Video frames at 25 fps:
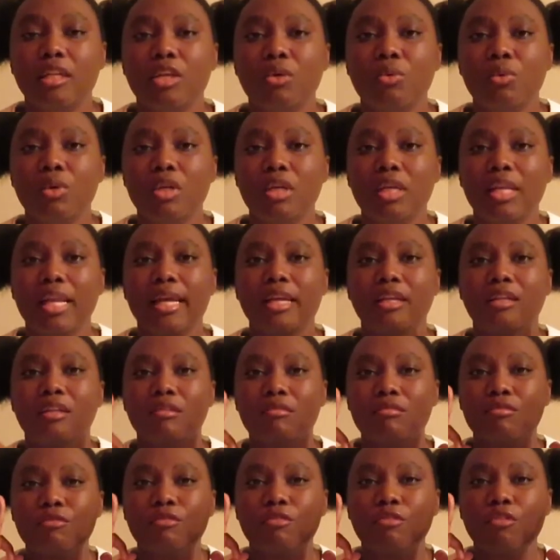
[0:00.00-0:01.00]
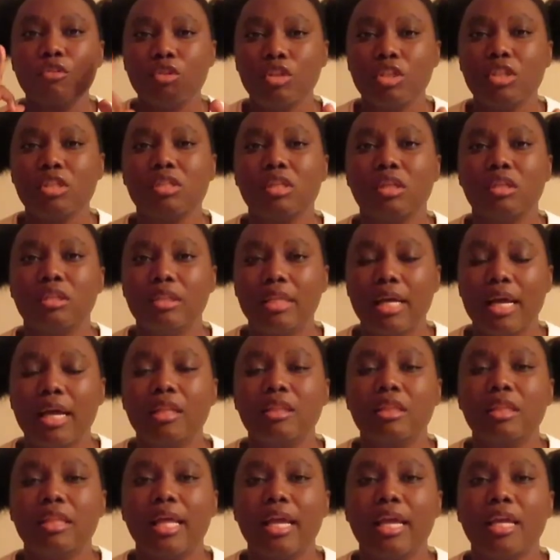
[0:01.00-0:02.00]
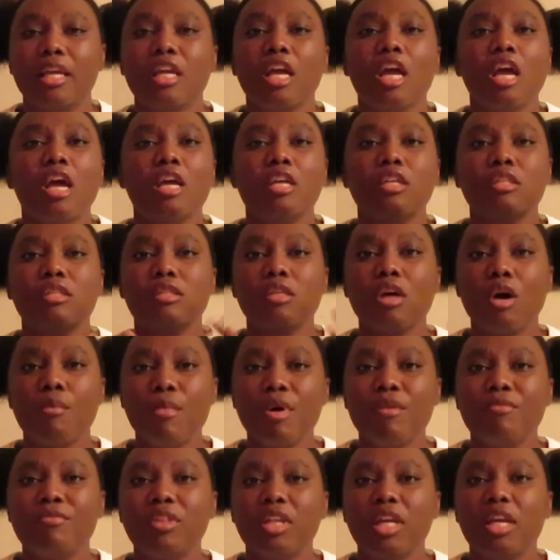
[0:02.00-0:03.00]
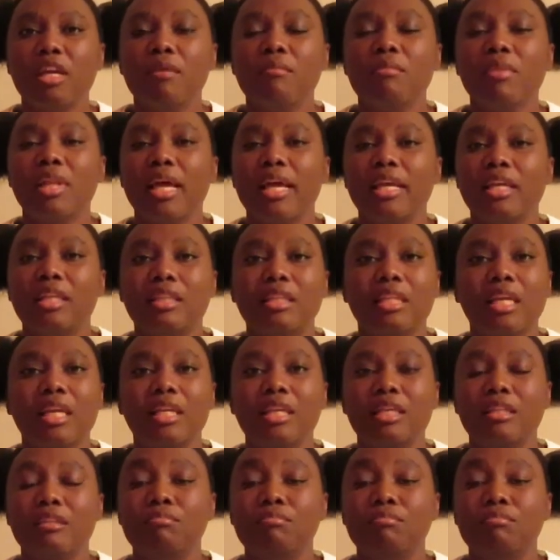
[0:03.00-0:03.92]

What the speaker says: They were like focused on that. Like some of them, like they,